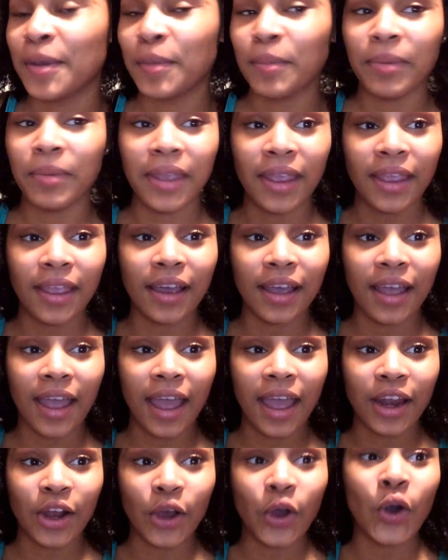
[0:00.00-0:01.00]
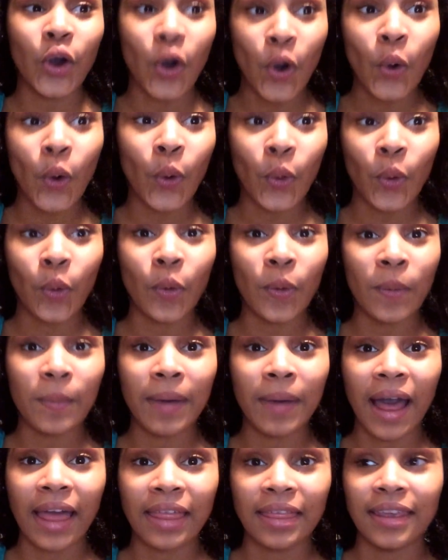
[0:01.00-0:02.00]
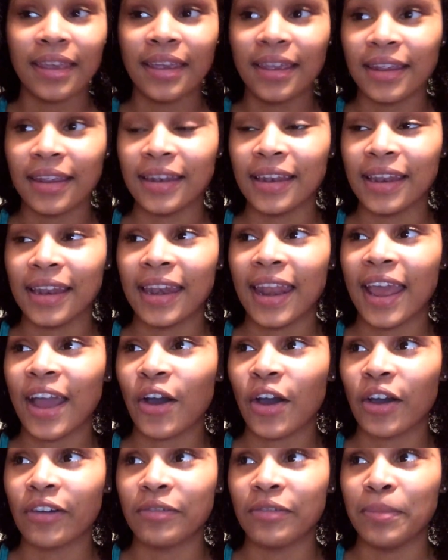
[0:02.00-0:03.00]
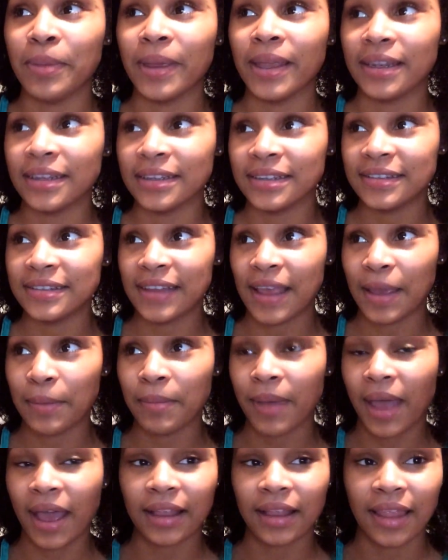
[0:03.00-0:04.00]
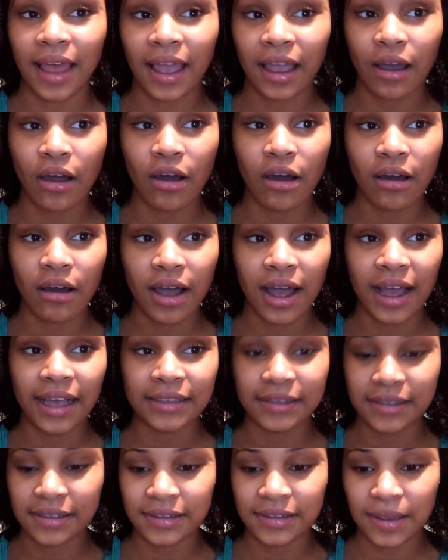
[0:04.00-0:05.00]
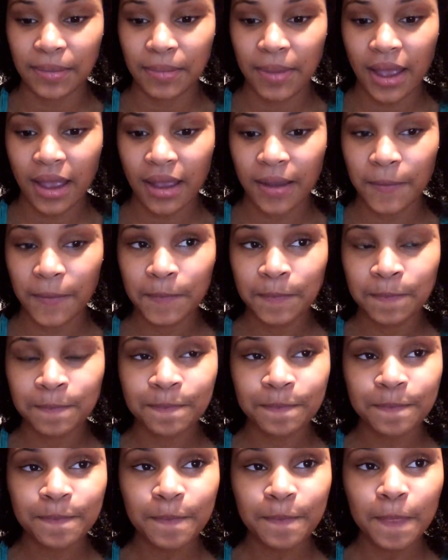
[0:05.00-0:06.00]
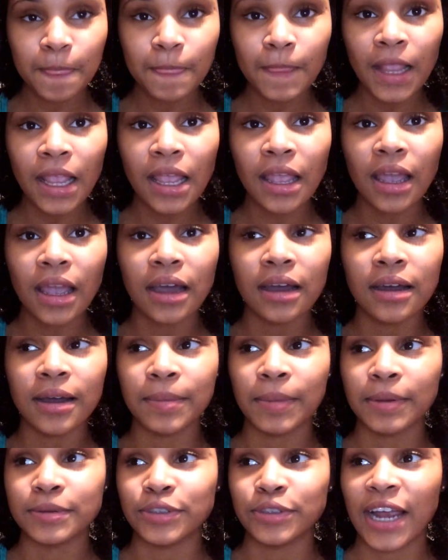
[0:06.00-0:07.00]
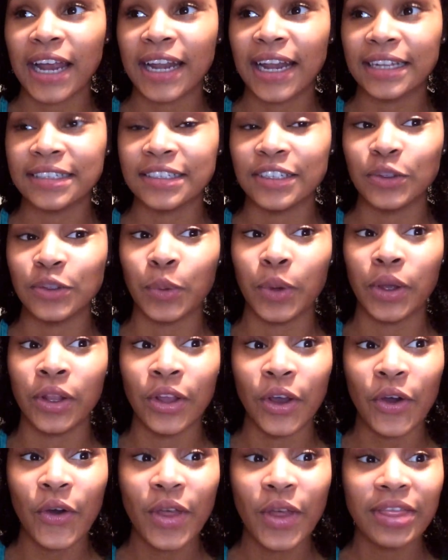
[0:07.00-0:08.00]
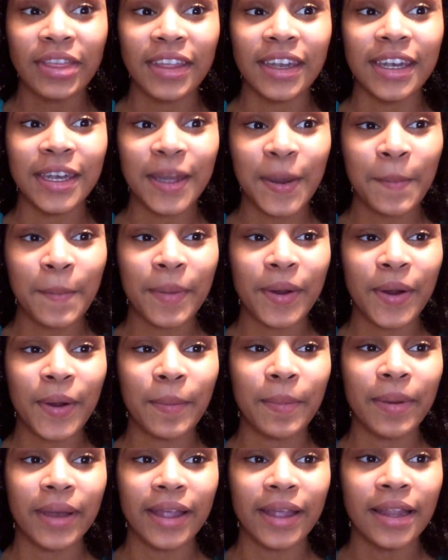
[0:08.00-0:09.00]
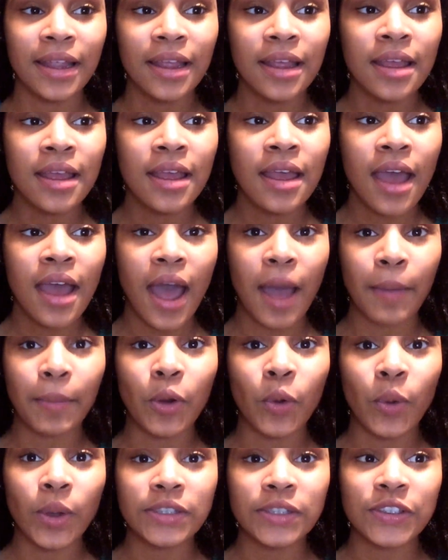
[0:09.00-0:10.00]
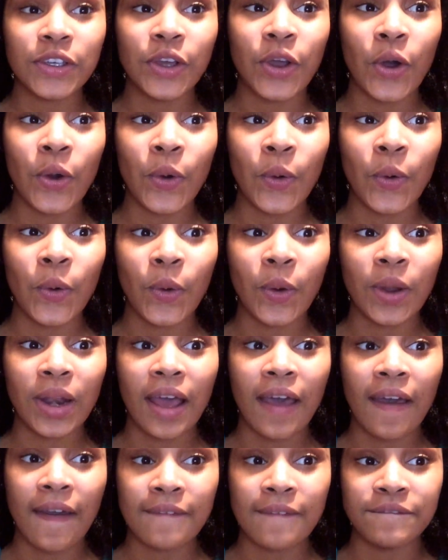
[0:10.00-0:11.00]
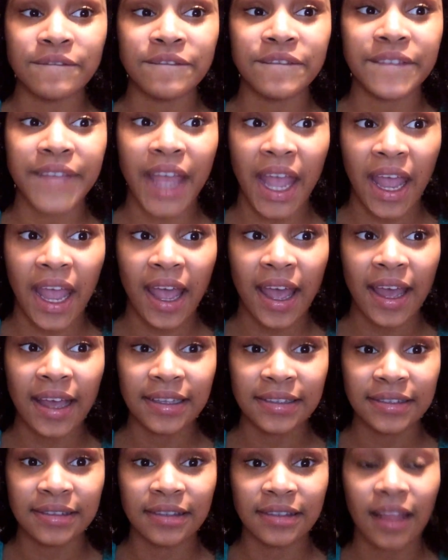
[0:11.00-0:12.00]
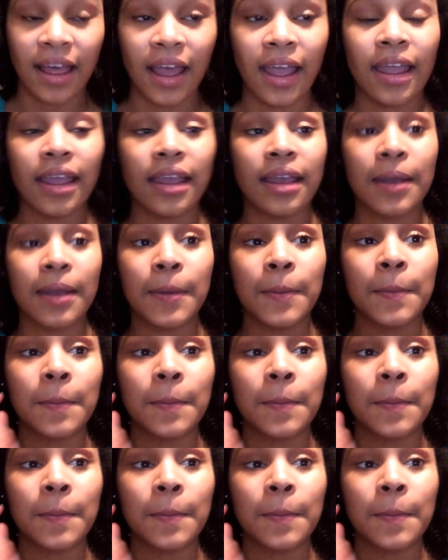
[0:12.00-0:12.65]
being at a goal by then, and now I've been set back like all kinds of setbacks. Um, I'm trying not to dwell on the number, but I'm going to go on a fast, like